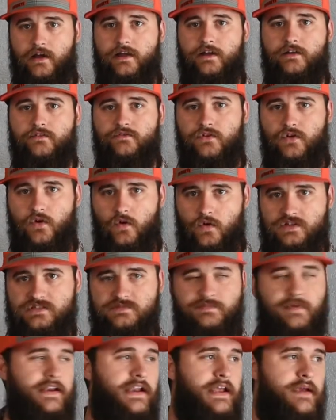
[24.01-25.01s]
And of
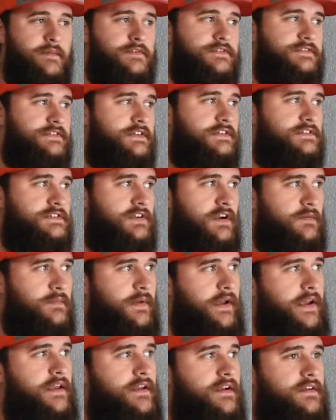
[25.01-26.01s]
course, my neighbor is going to start
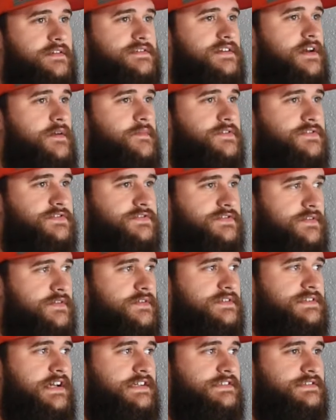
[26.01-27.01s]
banging on something as soon
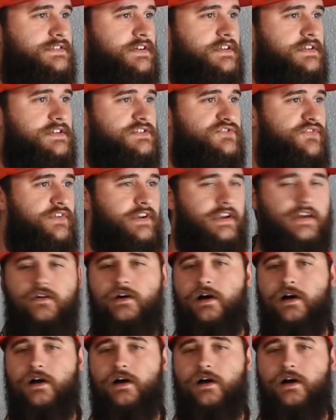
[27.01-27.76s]
as I start this video.